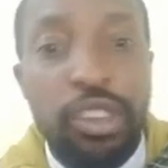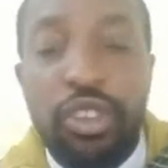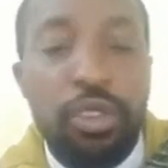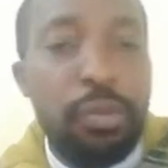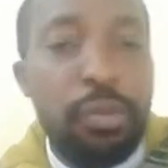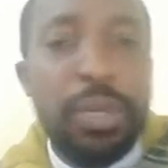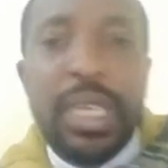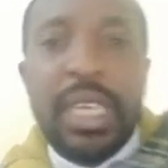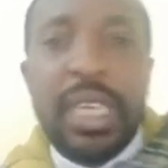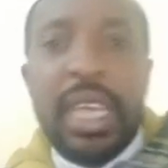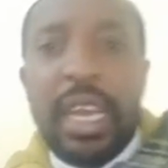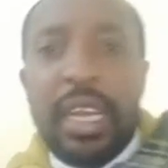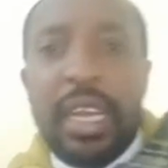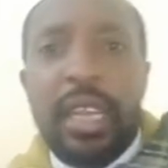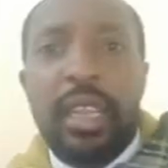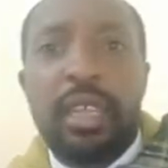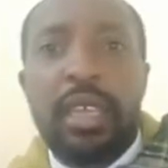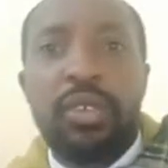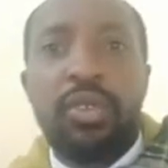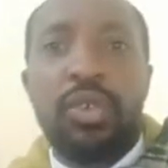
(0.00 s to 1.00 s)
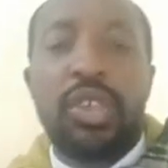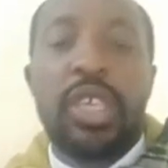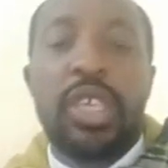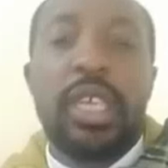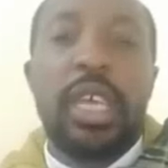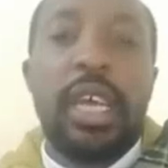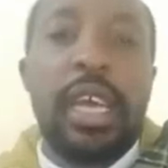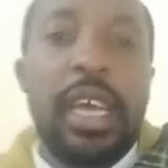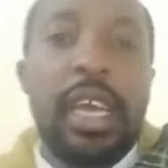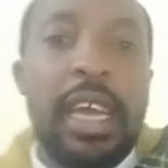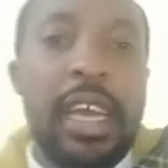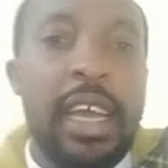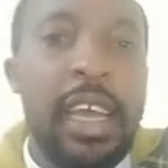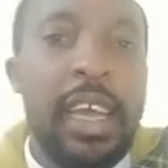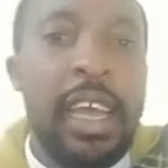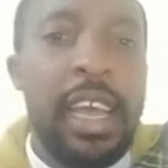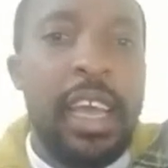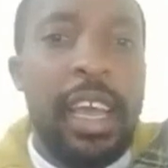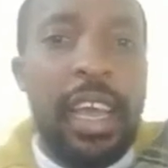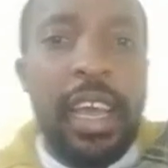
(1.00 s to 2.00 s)
So basically this was
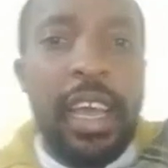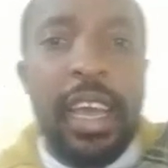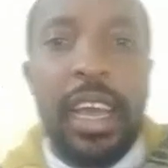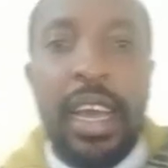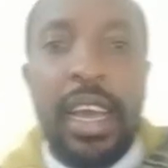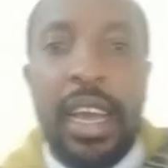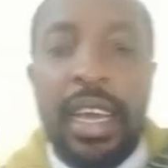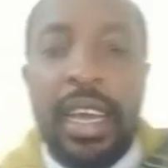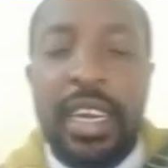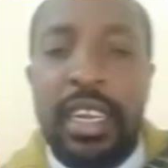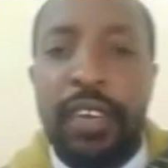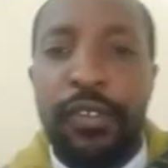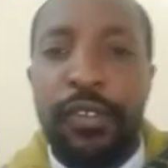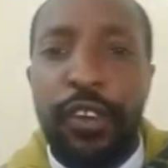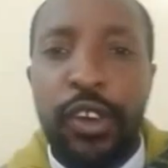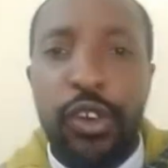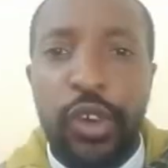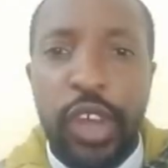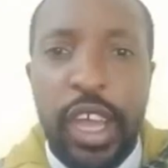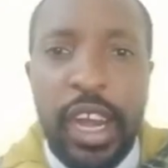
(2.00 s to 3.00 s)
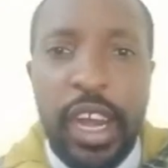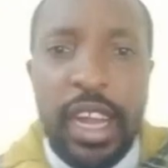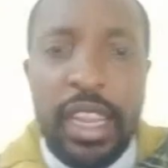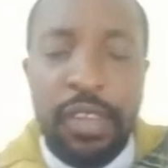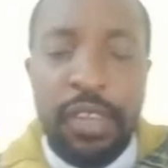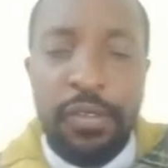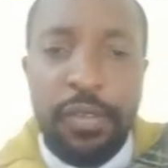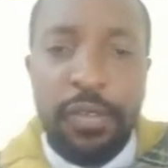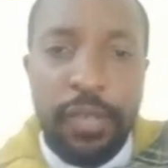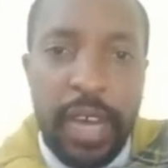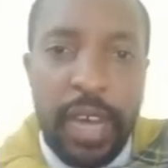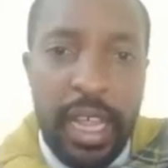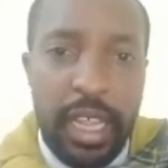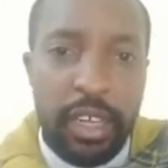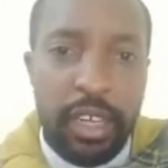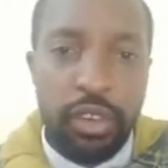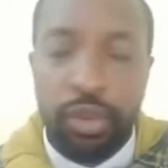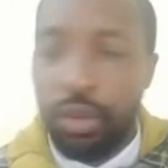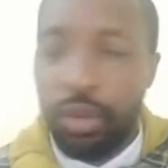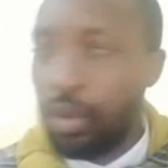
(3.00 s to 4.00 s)
David Ongera, the
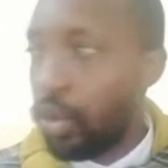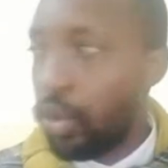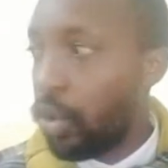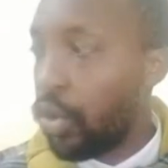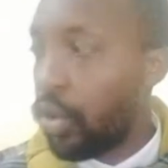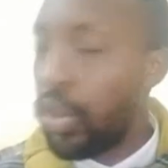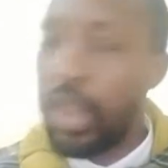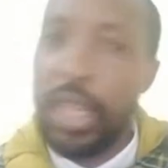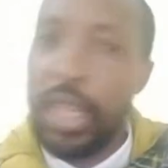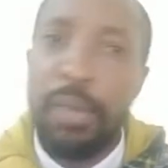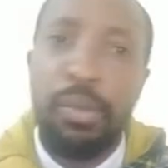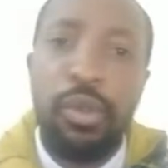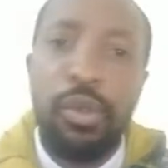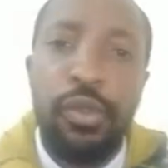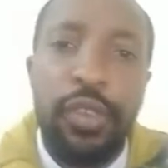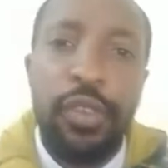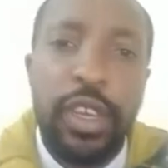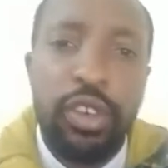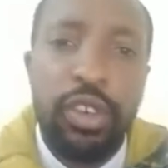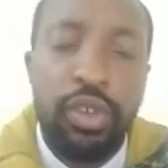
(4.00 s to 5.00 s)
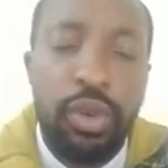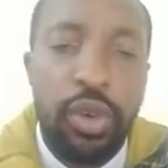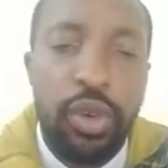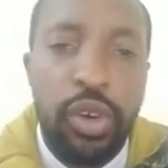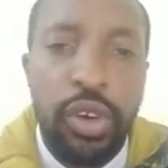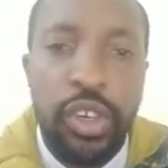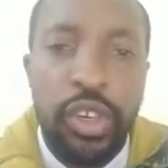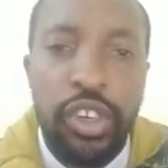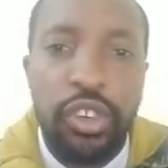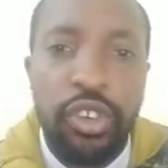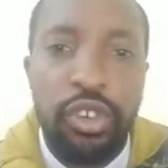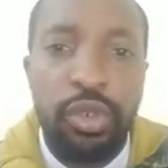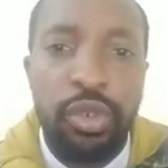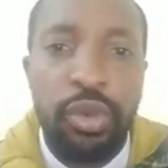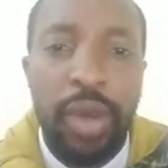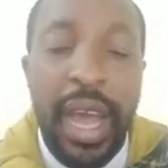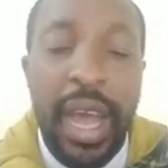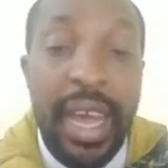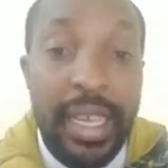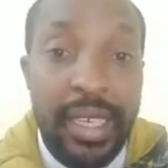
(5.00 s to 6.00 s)
father to Dorothy, moving to court
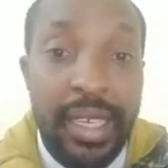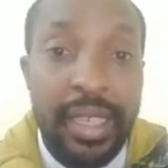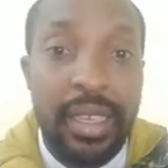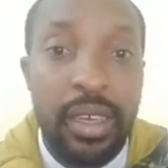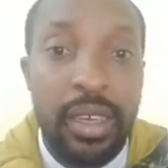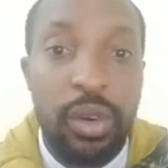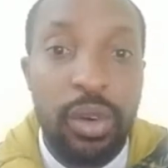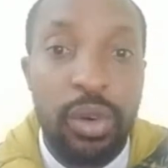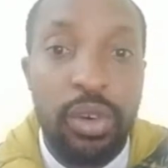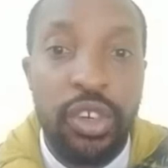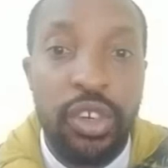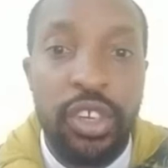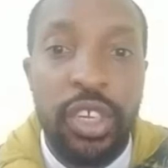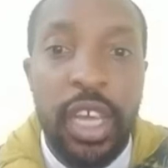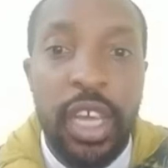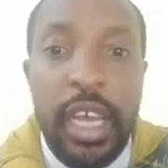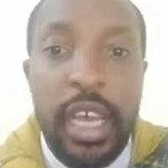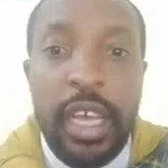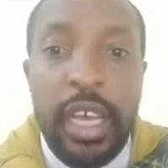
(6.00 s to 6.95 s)
to ask the court